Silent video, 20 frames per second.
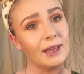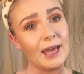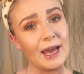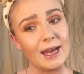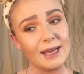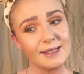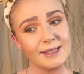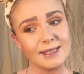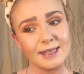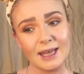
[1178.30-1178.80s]

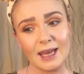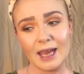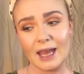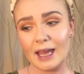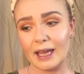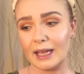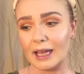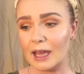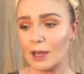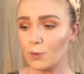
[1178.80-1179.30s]
last
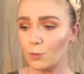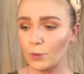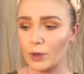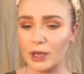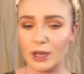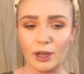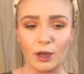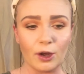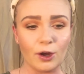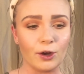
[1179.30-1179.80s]
thing, and
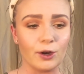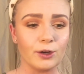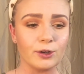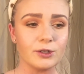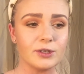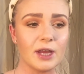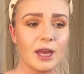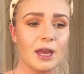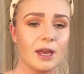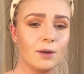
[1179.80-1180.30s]
we are
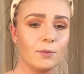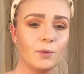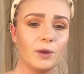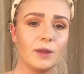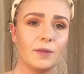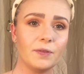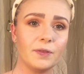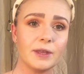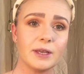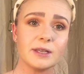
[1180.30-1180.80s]
done
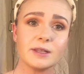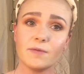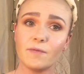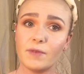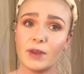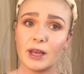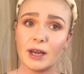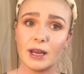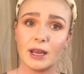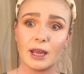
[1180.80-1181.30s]
with this
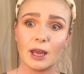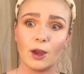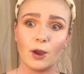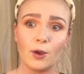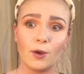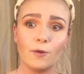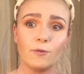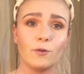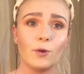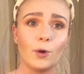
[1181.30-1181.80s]

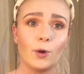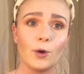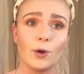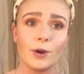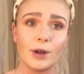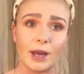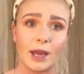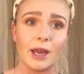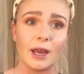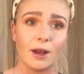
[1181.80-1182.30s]
video for
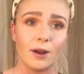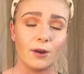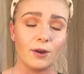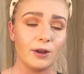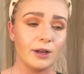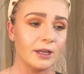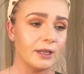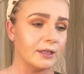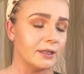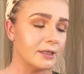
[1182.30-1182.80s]

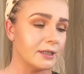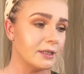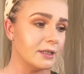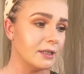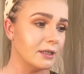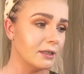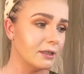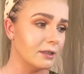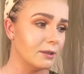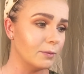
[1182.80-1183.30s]
now
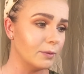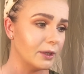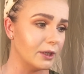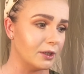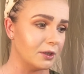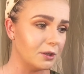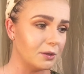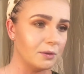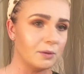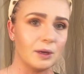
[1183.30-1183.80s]
until we
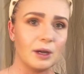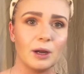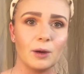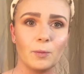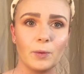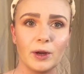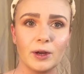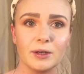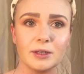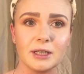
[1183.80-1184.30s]
do our
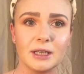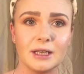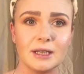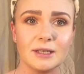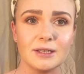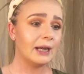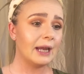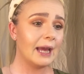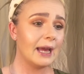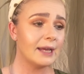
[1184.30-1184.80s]
wear
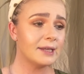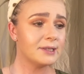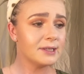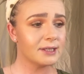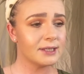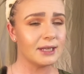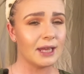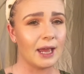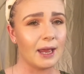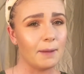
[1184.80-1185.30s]
test. Last
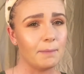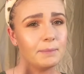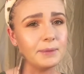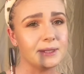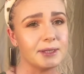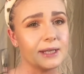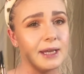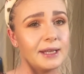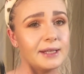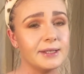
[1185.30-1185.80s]
step
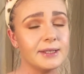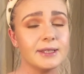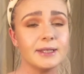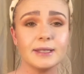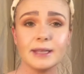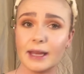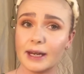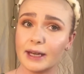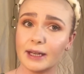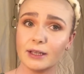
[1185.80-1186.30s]
besides
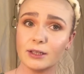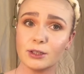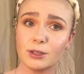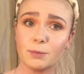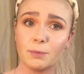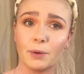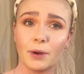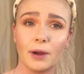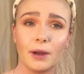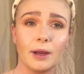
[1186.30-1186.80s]
setting
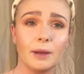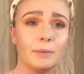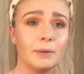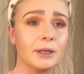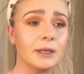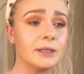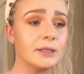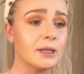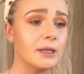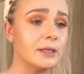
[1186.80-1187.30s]
spray,
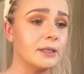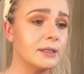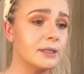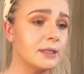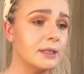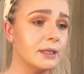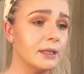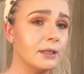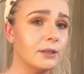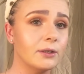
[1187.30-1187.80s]
because I
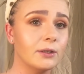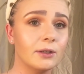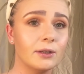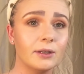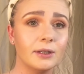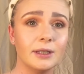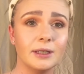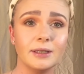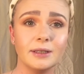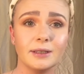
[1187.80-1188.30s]
did
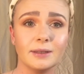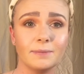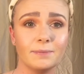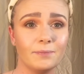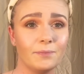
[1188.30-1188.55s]
not